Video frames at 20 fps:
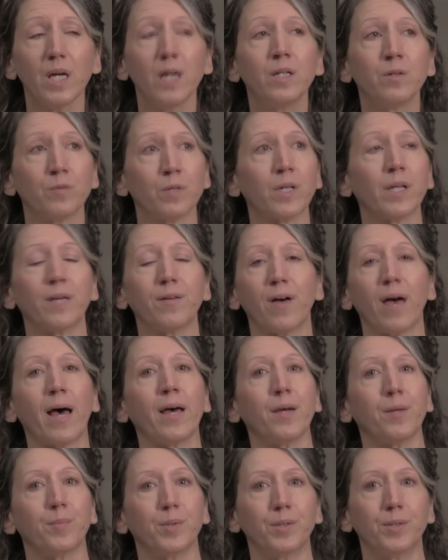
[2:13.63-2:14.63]
and really
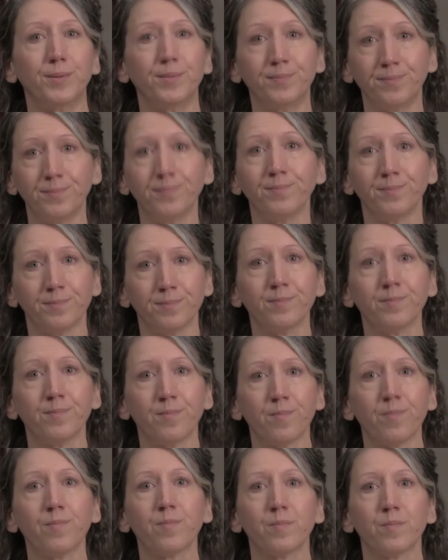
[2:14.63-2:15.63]
valuable
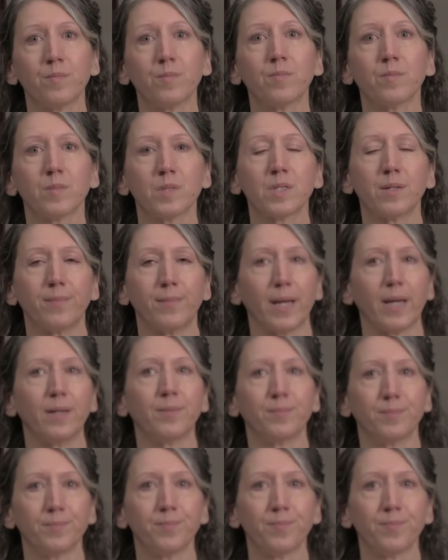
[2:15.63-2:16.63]
to me.